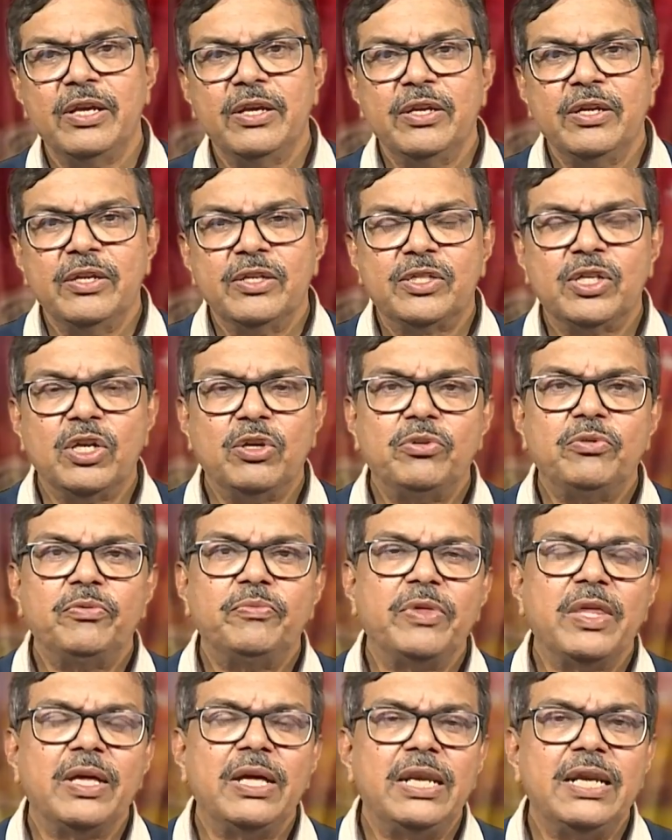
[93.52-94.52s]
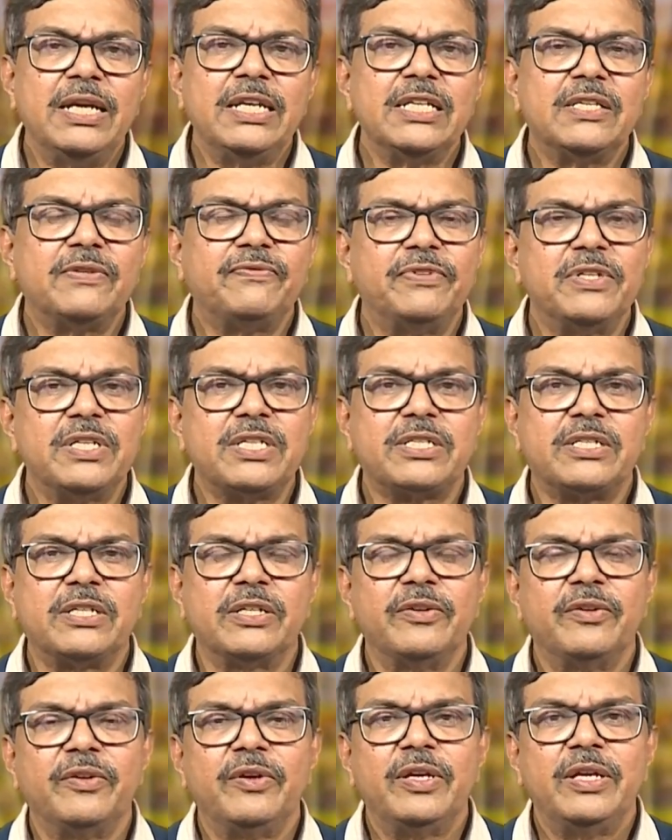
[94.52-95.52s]
So let us first
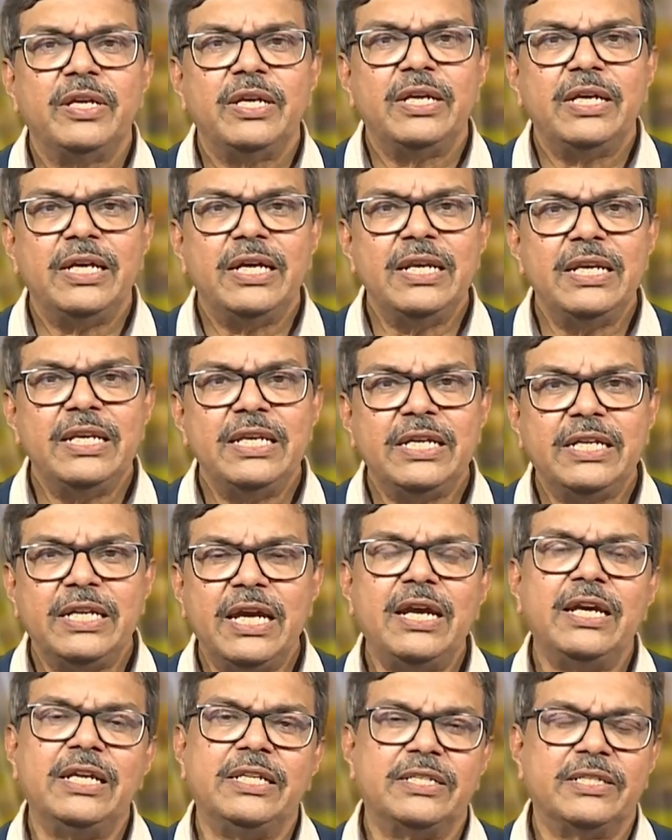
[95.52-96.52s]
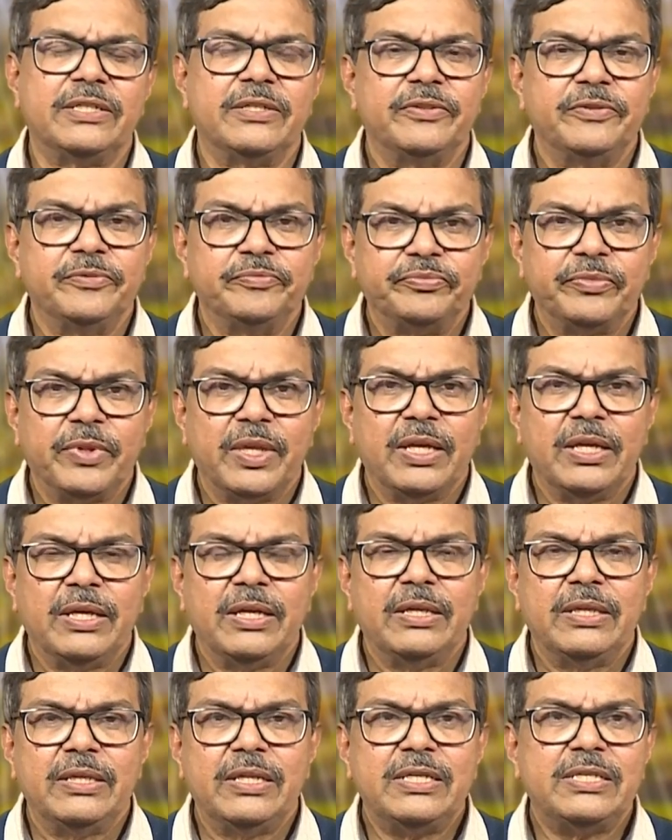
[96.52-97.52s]
indicate
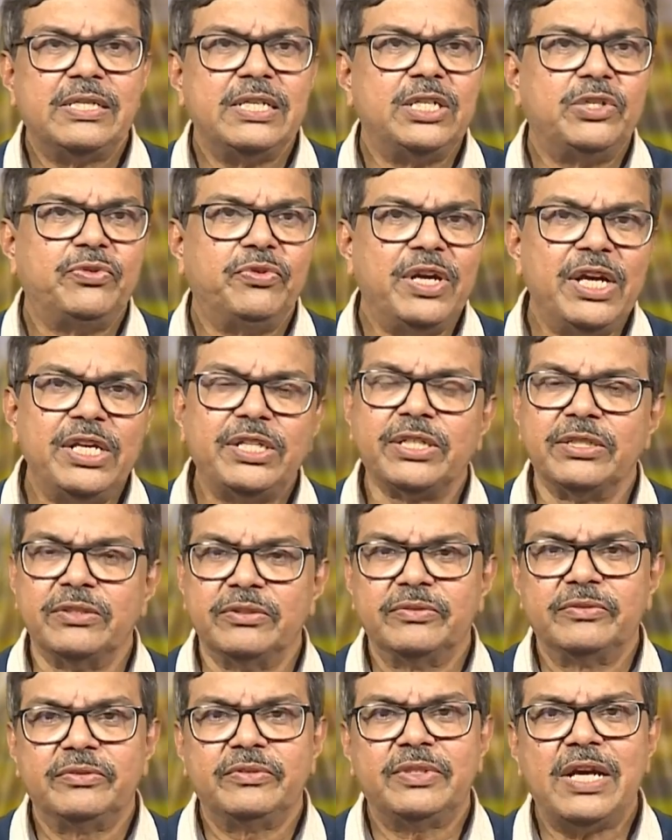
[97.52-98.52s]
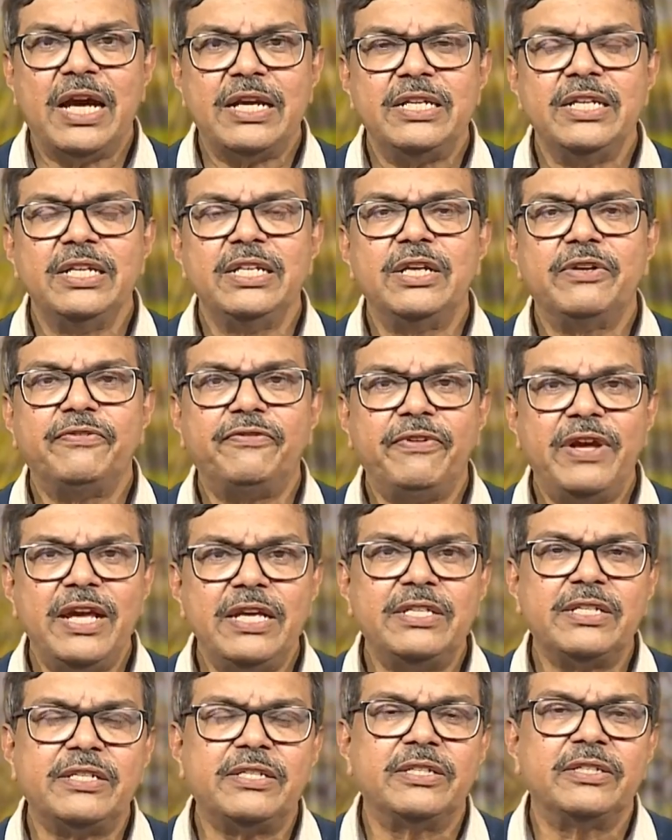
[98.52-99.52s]
the situation that India
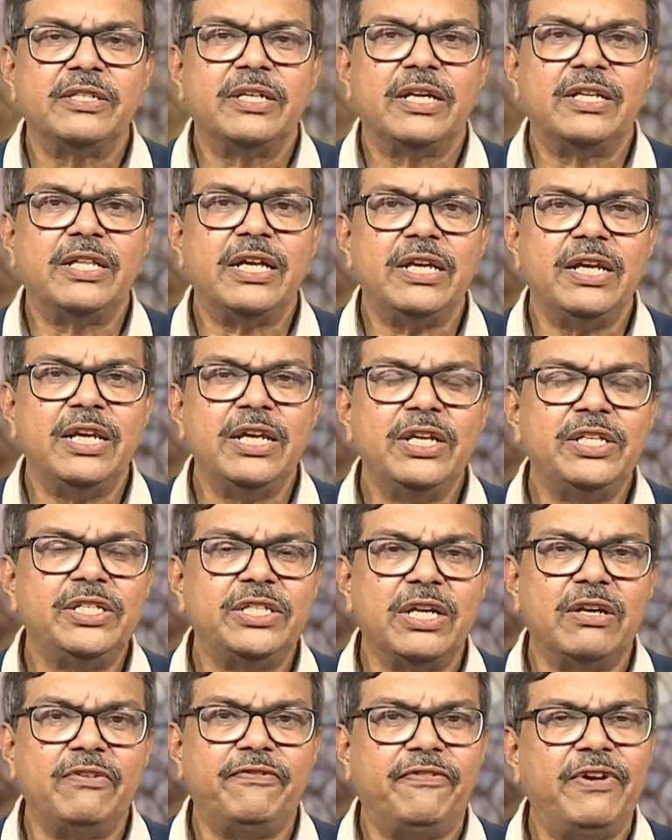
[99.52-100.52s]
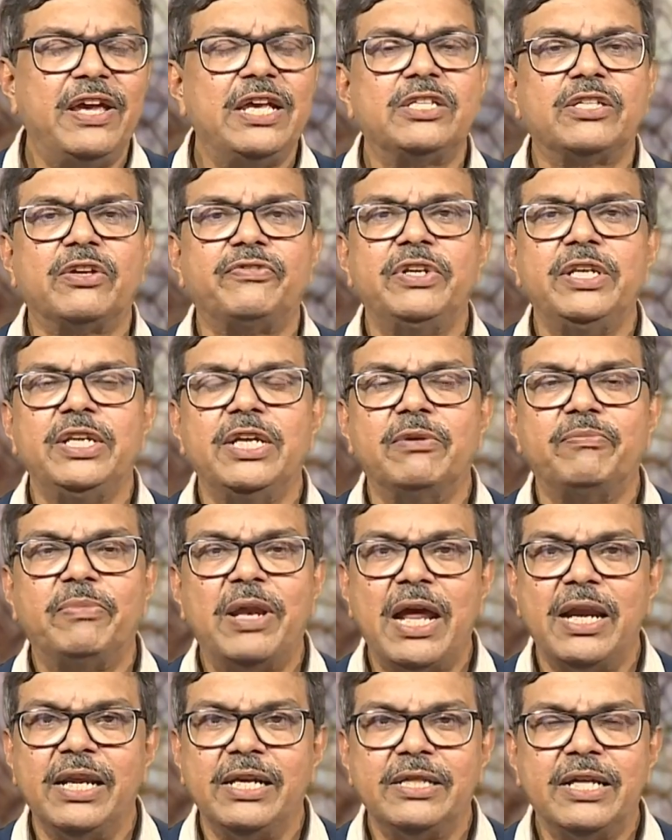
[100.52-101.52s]
faced at the initial phase of Indian
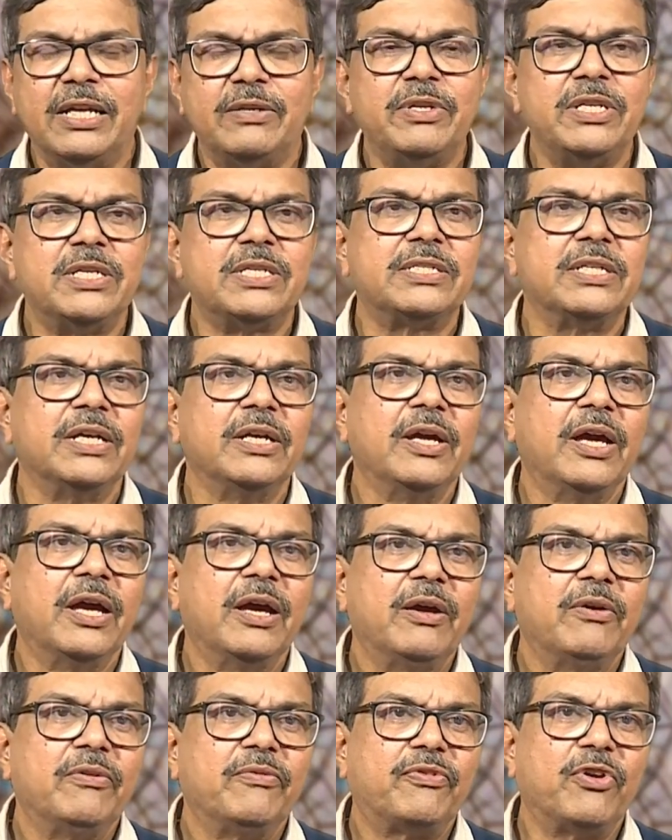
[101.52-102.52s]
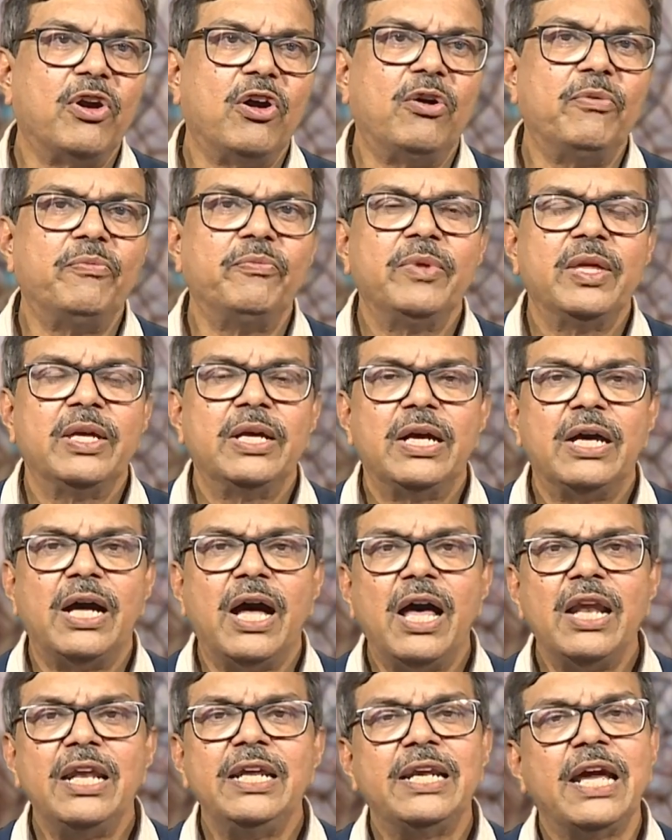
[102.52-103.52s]
planning, that is from
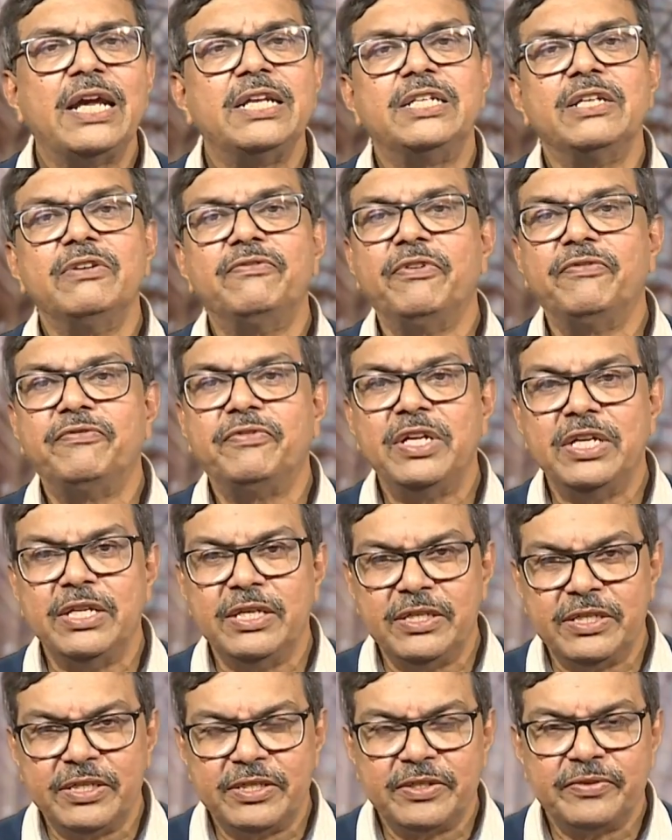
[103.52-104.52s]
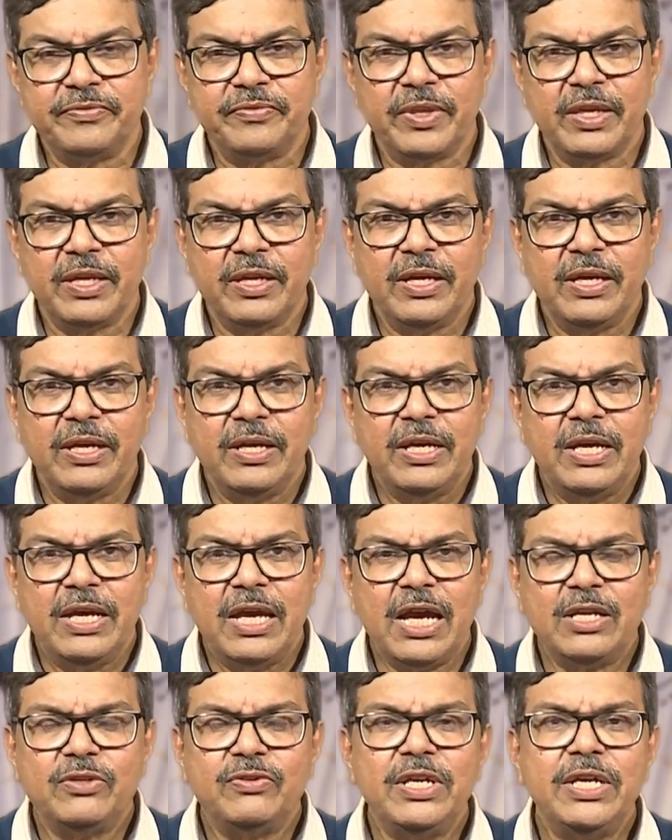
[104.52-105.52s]
early 1950s.
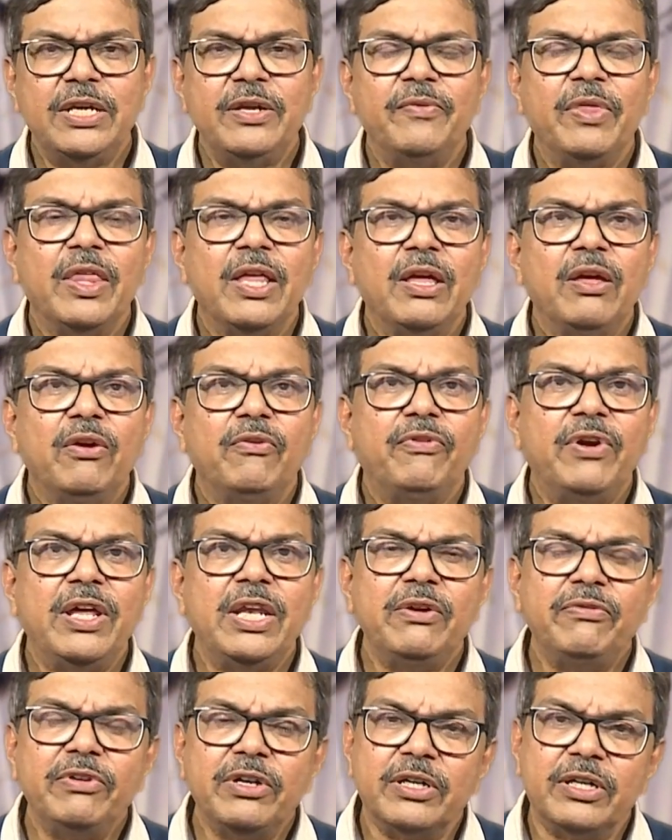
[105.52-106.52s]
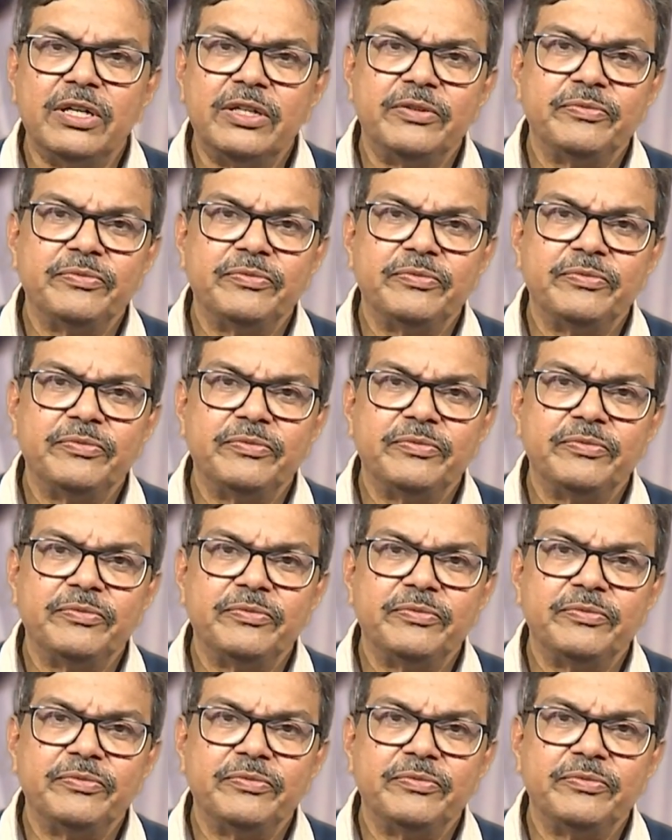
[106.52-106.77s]
Actually, whenever